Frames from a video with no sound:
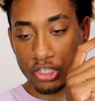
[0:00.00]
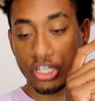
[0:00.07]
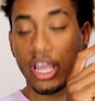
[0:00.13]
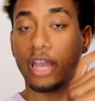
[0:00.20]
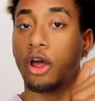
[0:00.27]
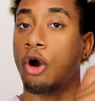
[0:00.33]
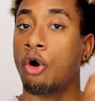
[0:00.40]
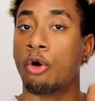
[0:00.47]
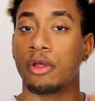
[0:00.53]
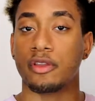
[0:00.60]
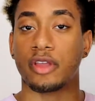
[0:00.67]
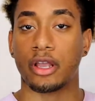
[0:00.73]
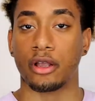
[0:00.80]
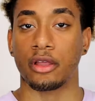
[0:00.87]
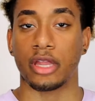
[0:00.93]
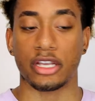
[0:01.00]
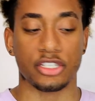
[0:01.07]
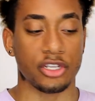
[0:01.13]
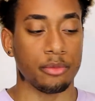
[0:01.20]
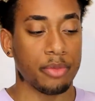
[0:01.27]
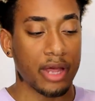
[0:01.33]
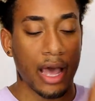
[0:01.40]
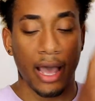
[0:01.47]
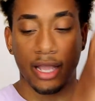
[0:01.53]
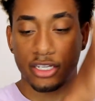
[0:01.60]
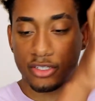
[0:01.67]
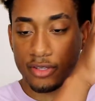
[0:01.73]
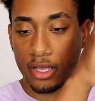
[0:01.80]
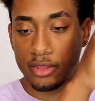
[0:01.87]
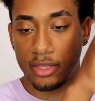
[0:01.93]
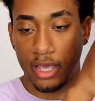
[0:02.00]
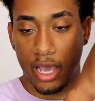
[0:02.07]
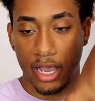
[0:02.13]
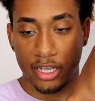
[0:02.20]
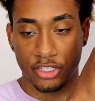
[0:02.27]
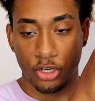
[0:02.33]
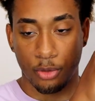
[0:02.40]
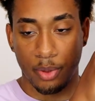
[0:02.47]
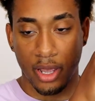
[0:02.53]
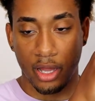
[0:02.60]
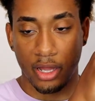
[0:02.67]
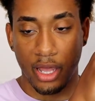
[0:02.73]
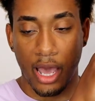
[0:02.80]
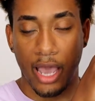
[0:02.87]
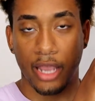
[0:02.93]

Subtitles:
She had a whole entire collection, but I just got the eyeshadow palette.